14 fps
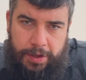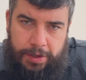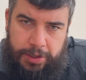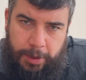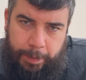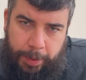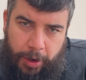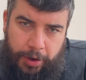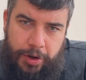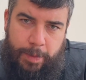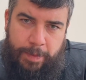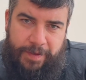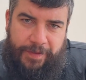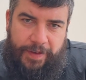So point
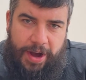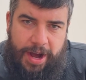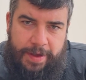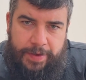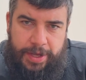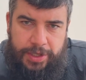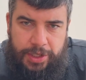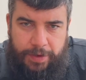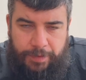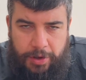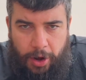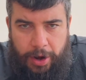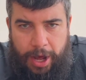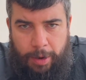number 5 is you've
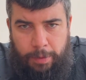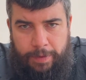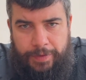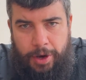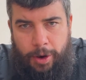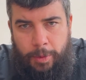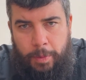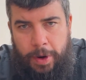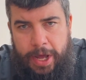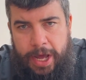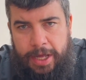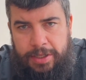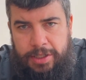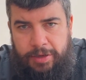gone out of your
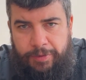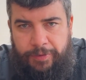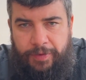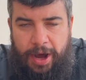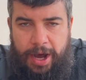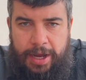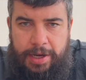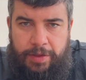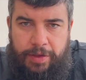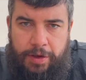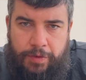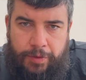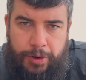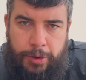way to find the
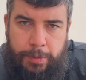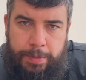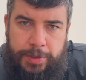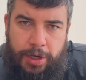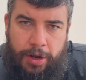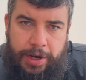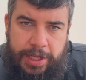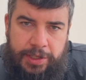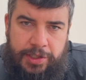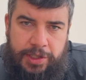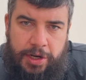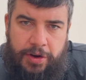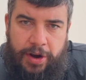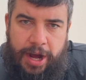groups on
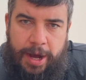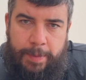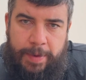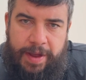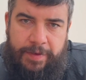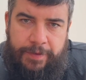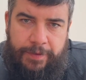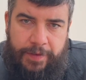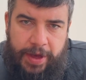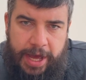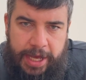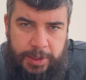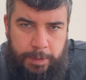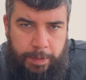Instagram and
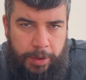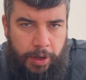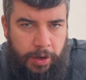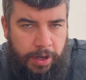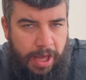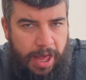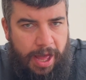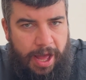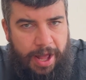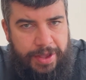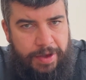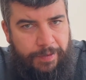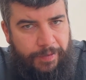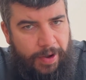Facebook,
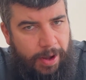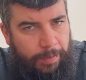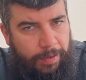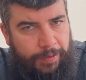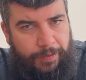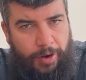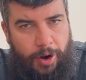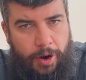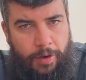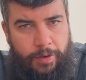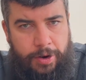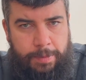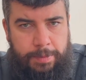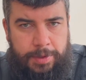and you found the
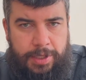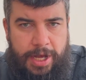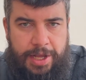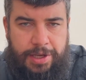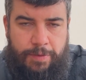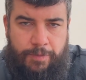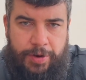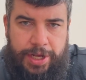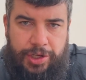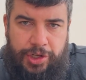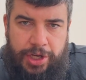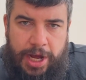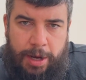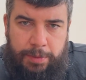forums, and you're
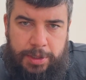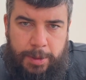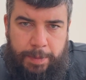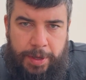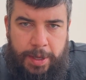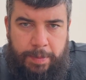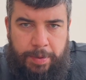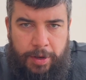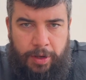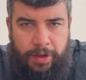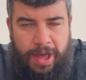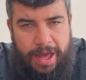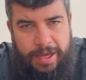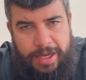reaching out to
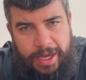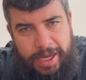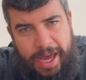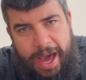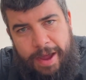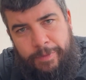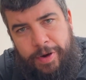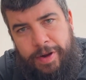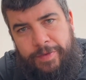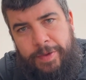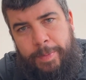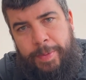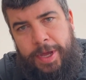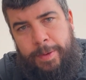people, you're getting rid
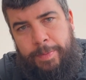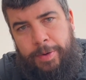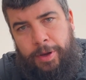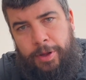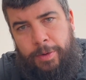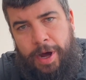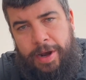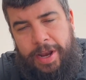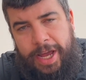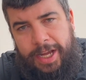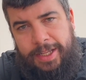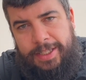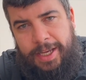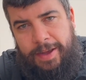of the people who are
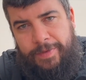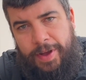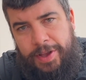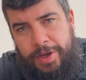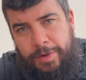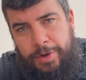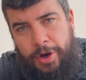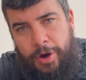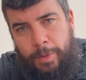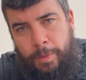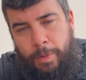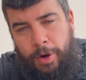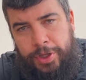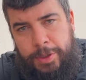negative and you
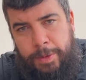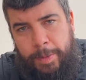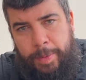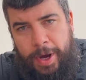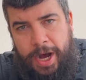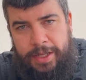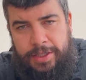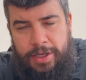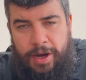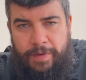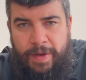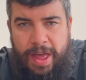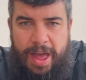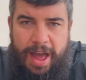don't want to be part
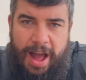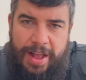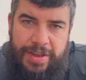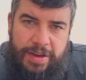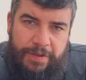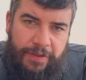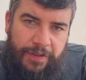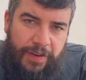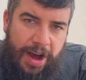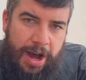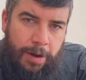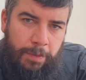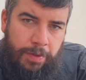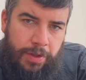of, and you've
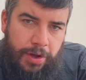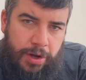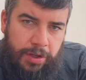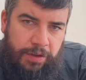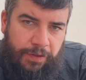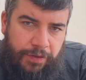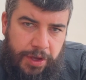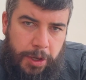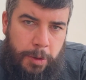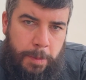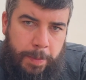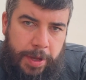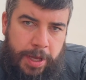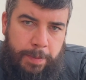found those
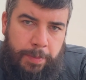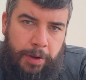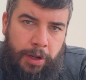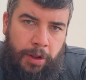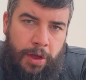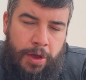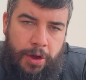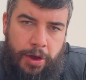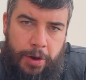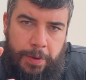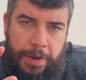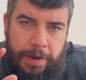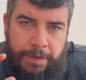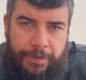few people
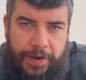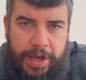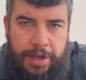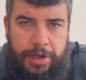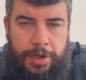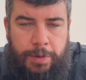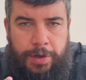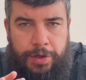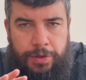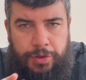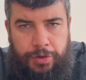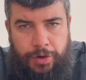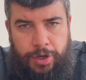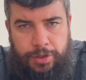who you think you can
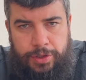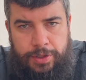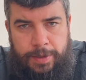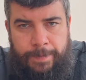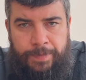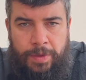trust.